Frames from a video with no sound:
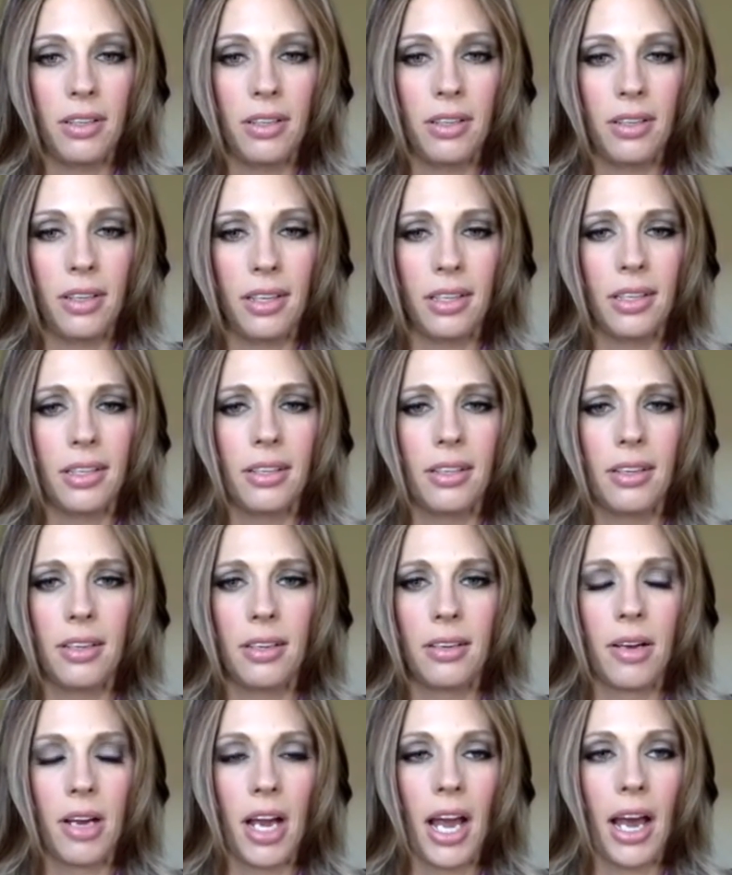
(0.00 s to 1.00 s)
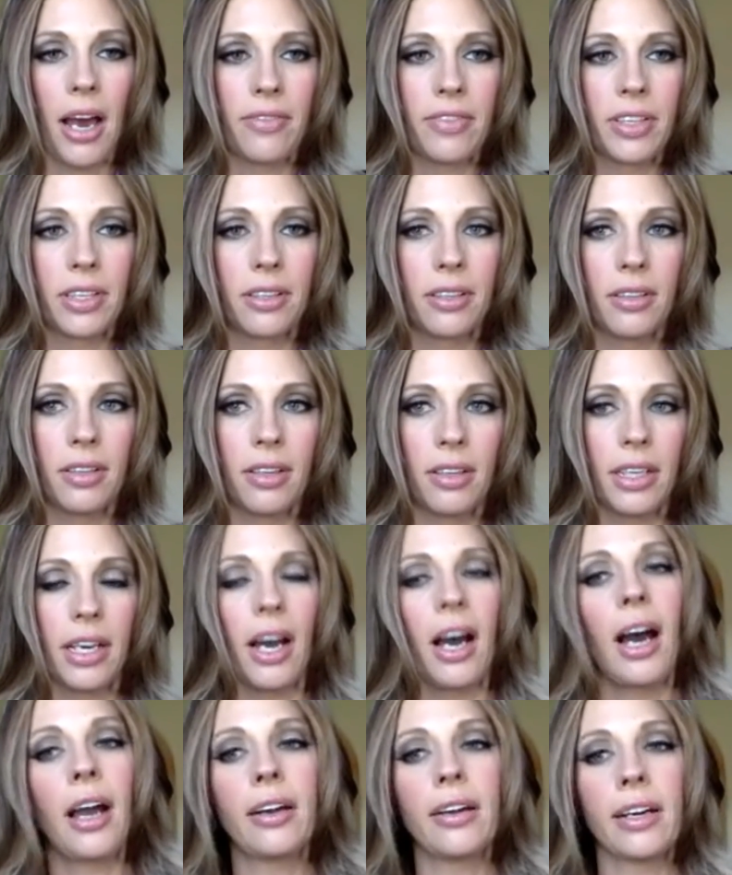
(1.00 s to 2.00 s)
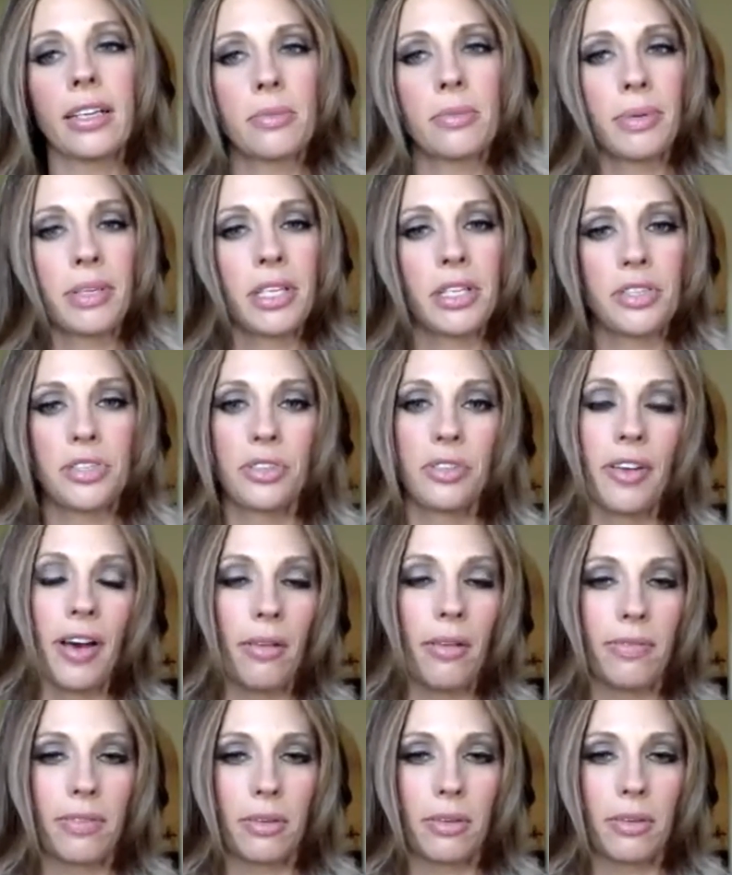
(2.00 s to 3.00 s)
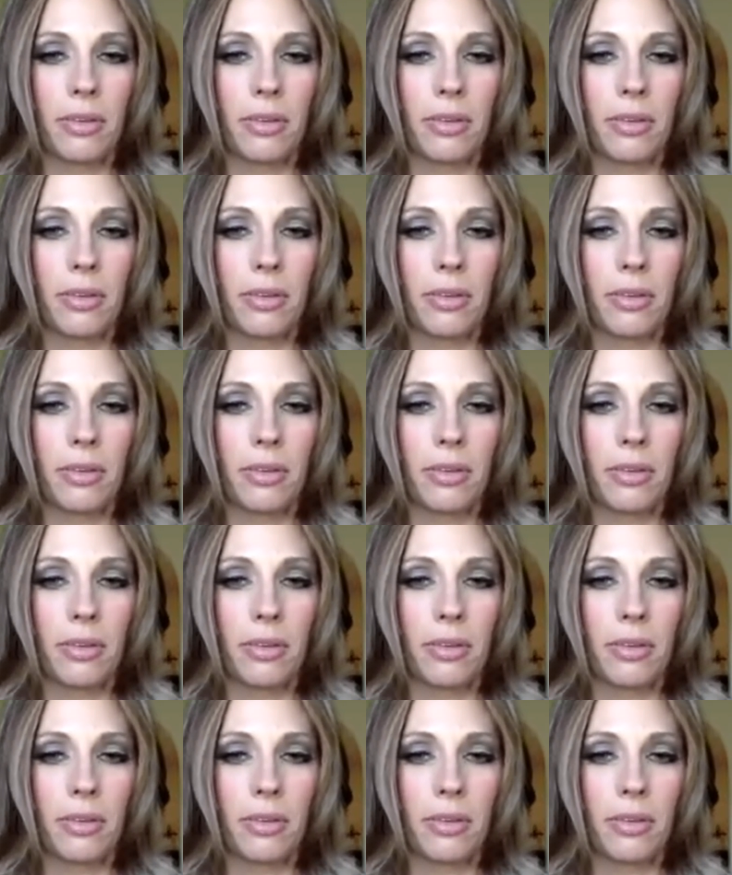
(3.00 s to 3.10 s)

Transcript: in having like a higher expectation of help